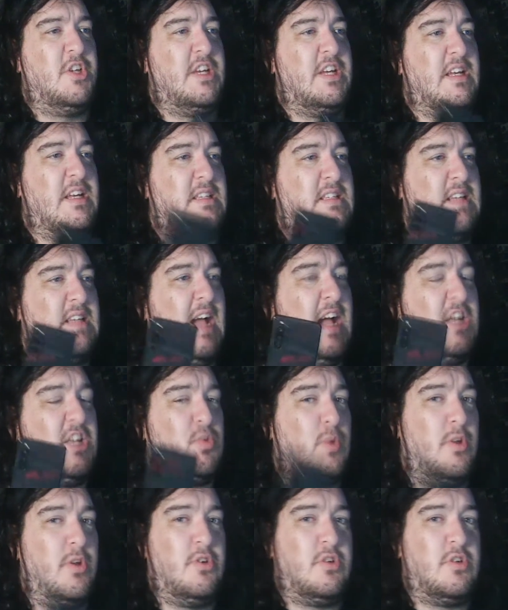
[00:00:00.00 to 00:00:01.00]
which is
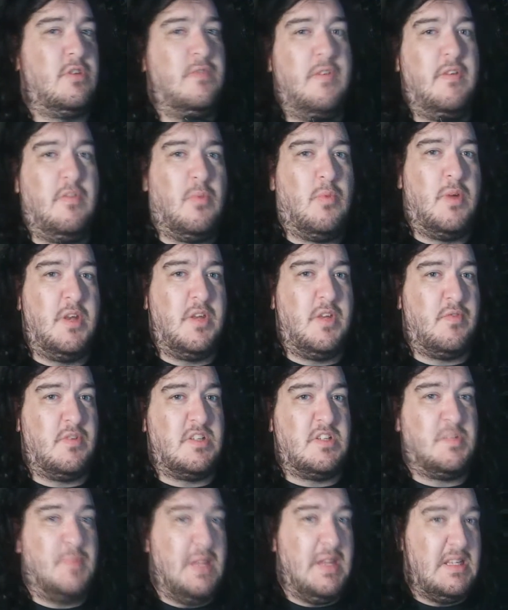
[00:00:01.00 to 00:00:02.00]
catch
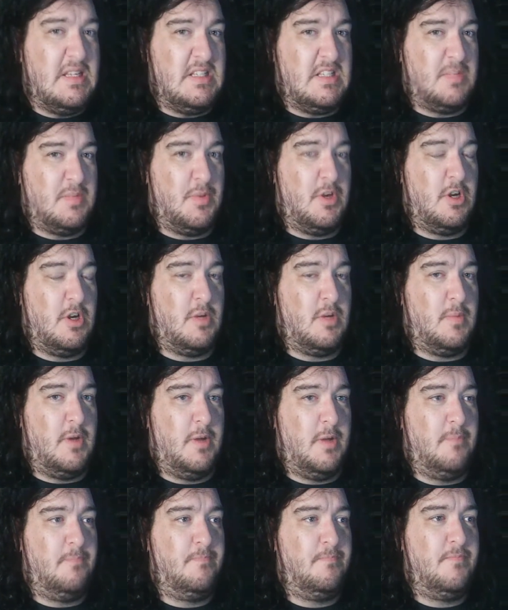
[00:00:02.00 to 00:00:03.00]
151 different species of
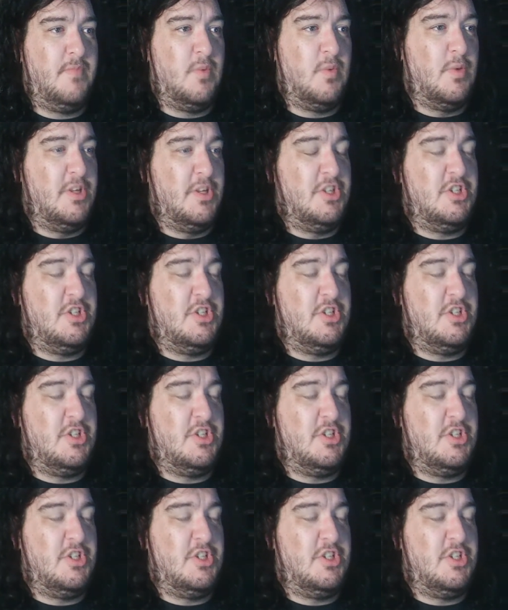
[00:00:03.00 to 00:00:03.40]
Pokemon,